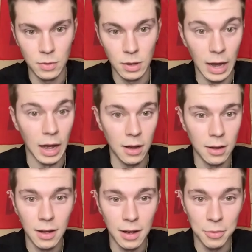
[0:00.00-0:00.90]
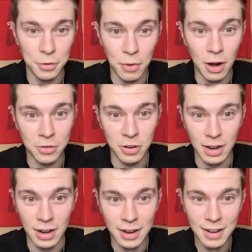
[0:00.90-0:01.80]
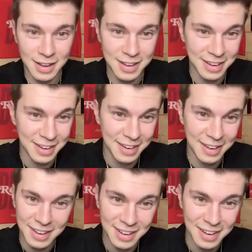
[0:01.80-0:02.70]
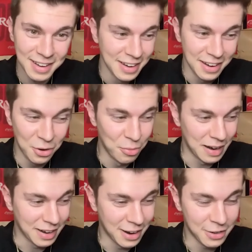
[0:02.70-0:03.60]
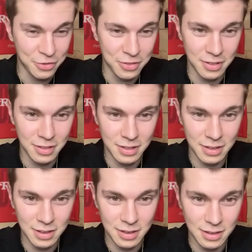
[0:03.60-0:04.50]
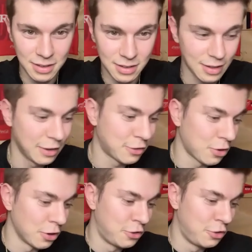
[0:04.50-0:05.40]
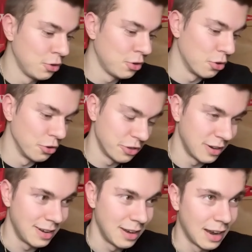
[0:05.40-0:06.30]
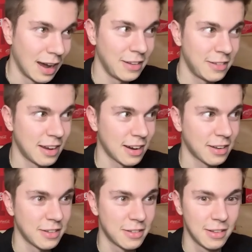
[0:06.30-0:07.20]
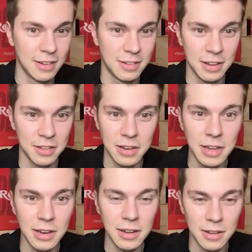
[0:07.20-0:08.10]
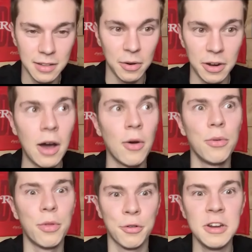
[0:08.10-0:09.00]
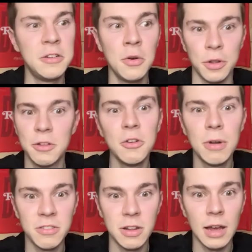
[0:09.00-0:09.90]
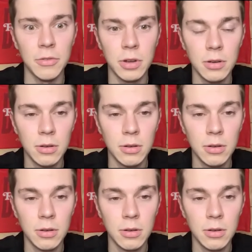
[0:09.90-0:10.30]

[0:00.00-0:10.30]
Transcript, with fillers: Yeah, I was goals. watching it. Three goals oh in like gosh. fourteen seconds. I they know. scored two goals in nine seconds to take the lead. They were down three two with two minutes left.